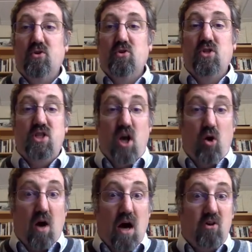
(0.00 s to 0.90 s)

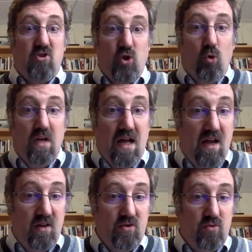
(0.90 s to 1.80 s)
So our story
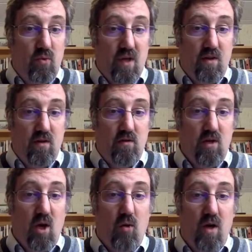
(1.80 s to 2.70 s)
ends with
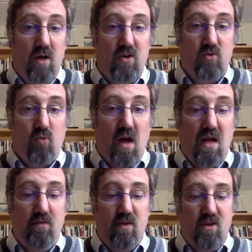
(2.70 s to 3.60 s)
Noah and his
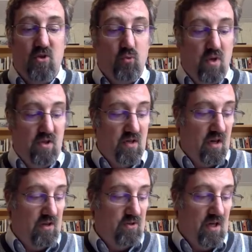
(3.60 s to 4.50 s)
wife and his 3
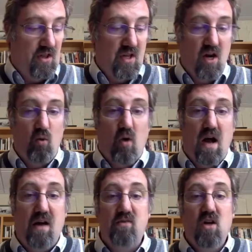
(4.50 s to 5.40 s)
sons and their
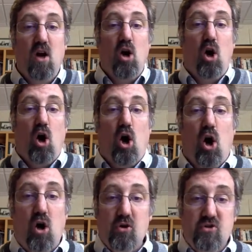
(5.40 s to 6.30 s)
wives
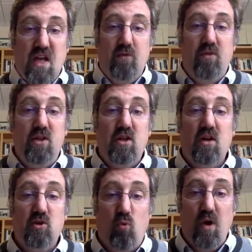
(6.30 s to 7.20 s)
all safely
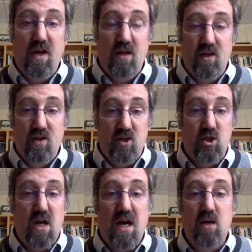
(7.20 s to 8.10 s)
tucked away in the
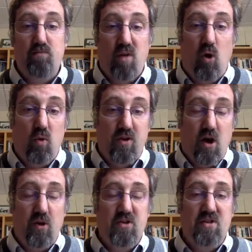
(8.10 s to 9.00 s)
giant boat with
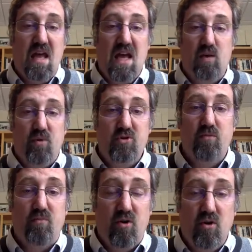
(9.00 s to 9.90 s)
all these animals
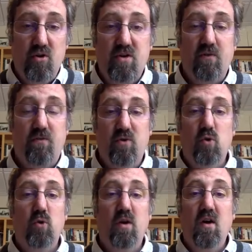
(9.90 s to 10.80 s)
and birds and
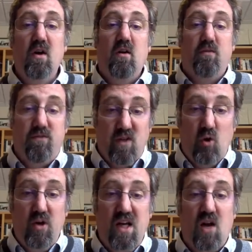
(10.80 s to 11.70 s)
food,
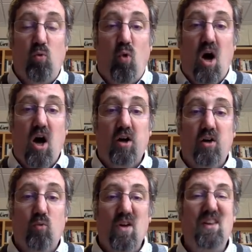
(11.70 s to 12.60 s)
floating on
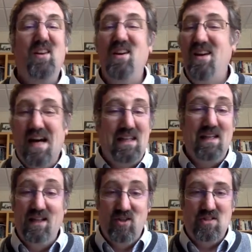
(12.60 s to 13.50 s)
water with
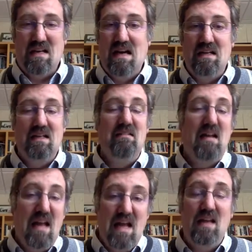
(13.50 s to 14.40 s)
nothing in sight in
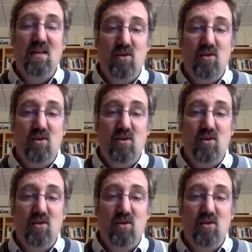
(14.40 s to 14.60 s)
any